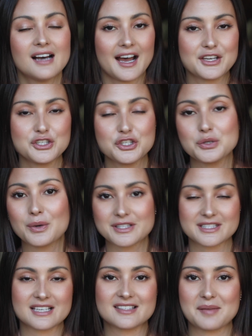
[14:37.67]
I knew
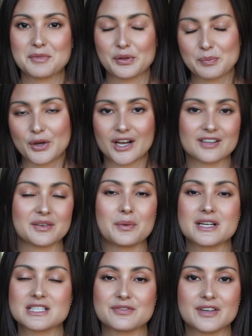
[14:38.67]
once they sent me all the products I
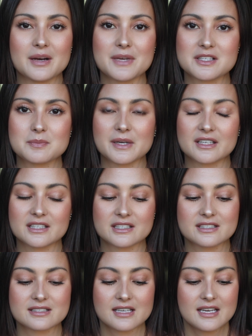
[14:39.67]
wanted to film this
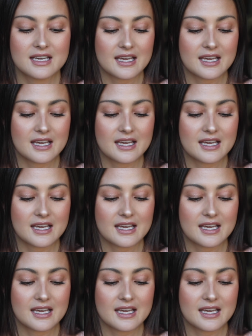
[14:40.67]
because